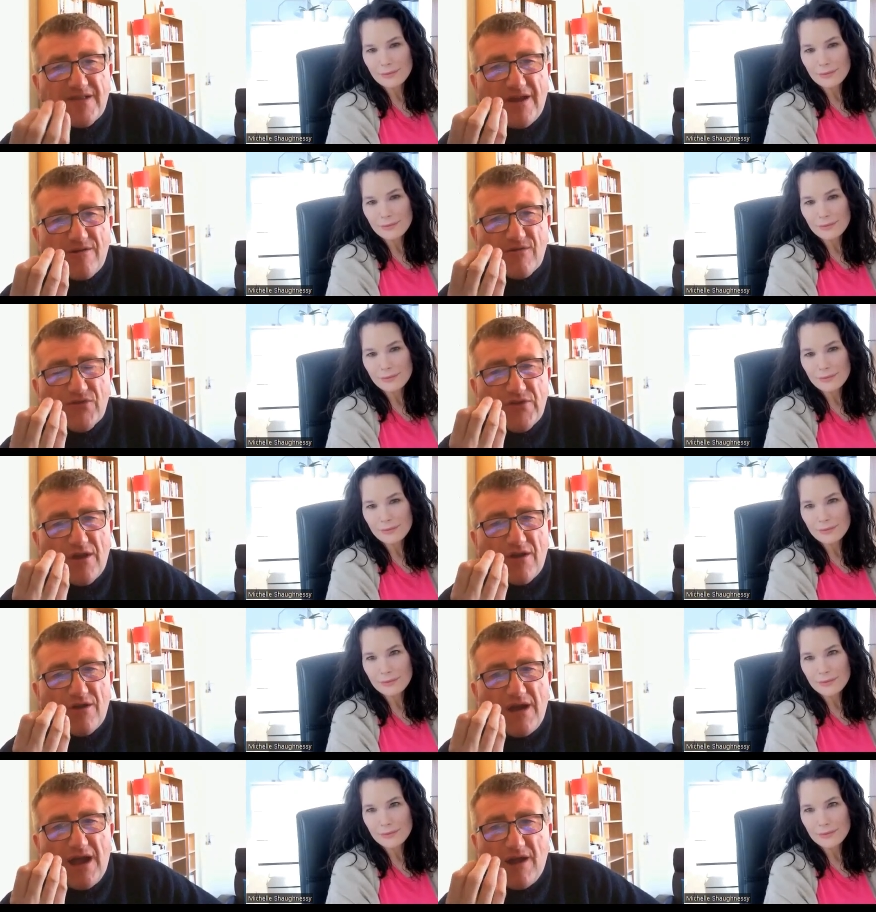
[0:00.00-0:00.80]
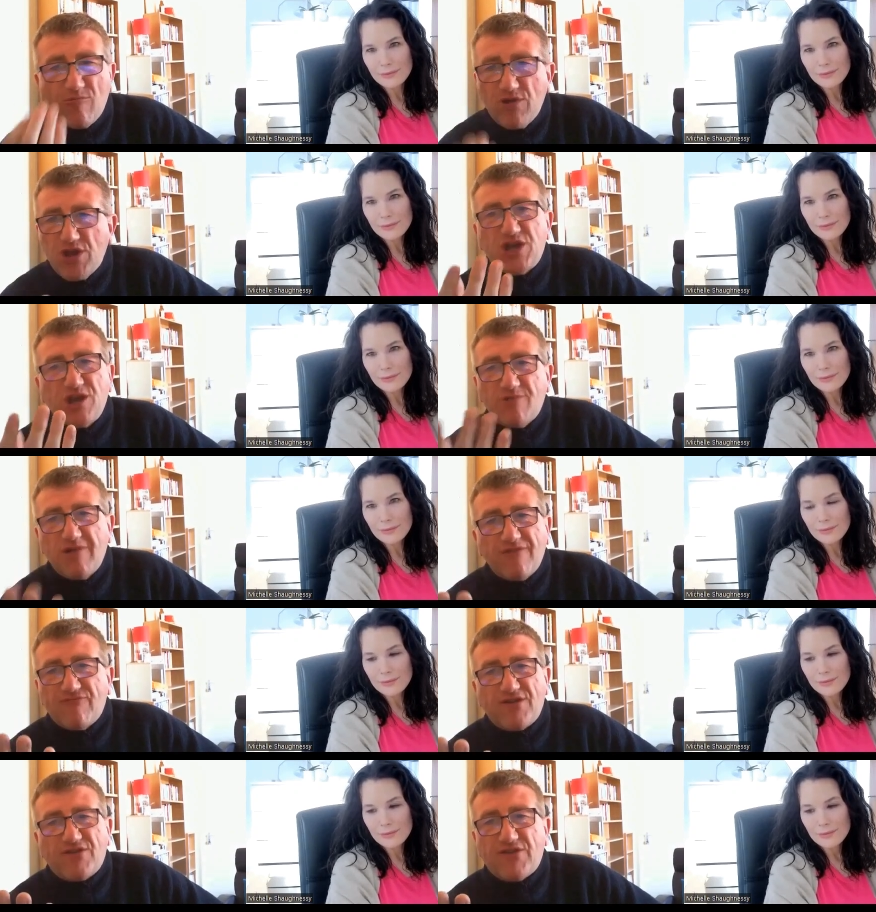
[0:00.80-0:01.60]
Speaker 1: So so I wish
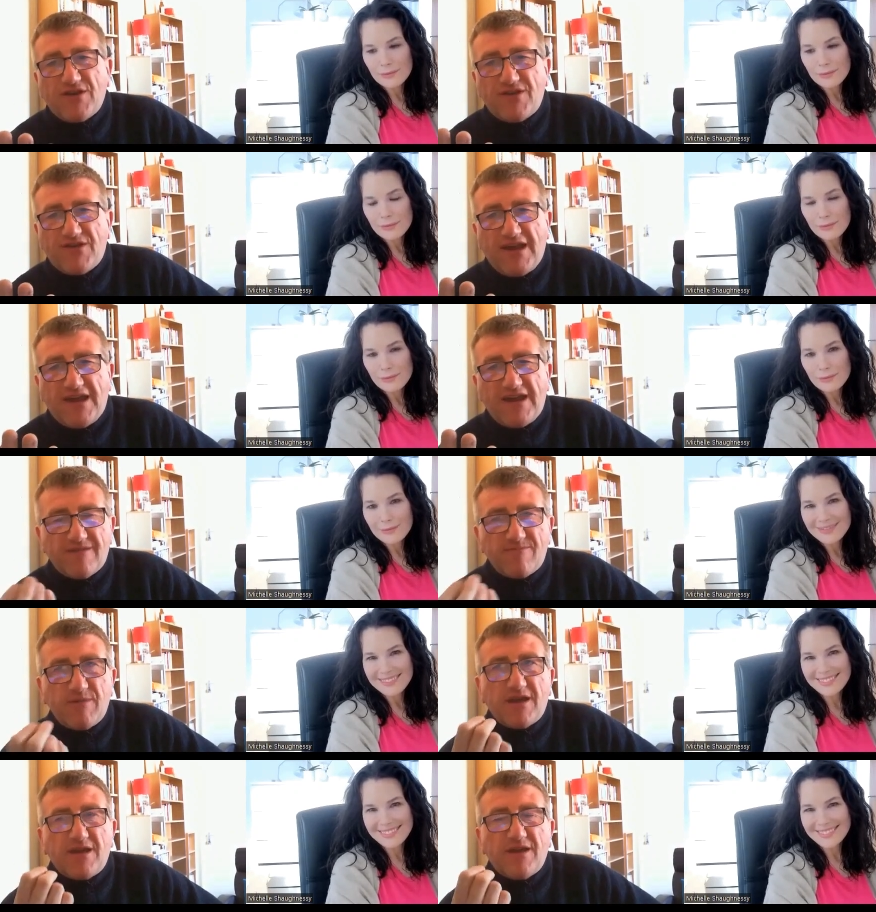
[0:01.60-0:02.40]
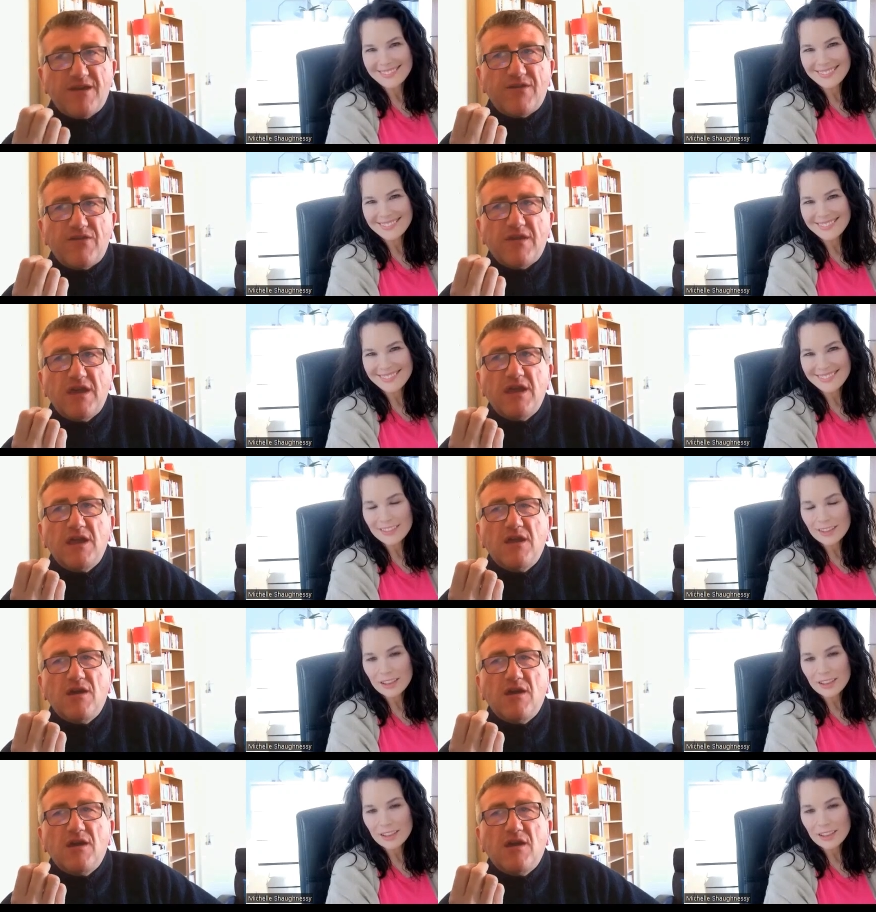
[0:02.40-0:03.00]
you every success because